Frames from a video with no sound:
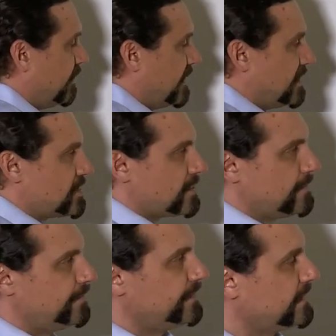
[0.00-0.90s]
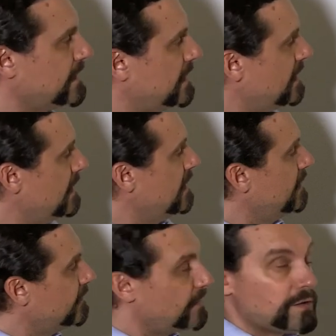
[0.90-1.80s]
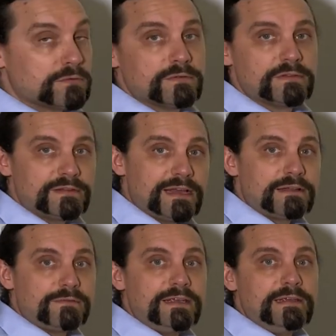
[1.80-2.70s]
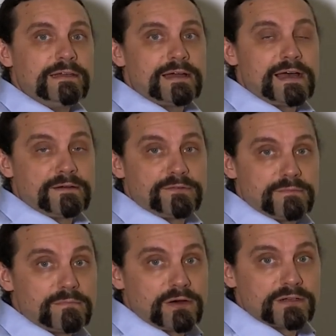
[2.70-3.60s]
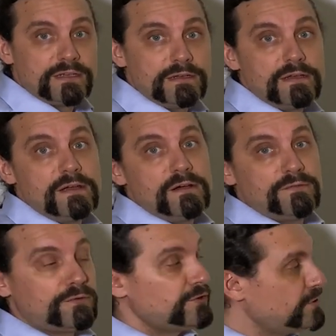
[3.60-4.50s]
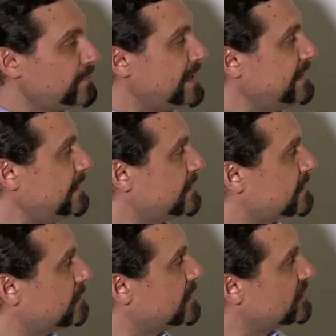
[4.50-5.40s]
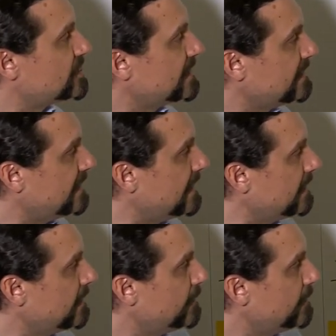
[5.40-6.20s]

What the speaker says: feature. So that we have money for new ideas which then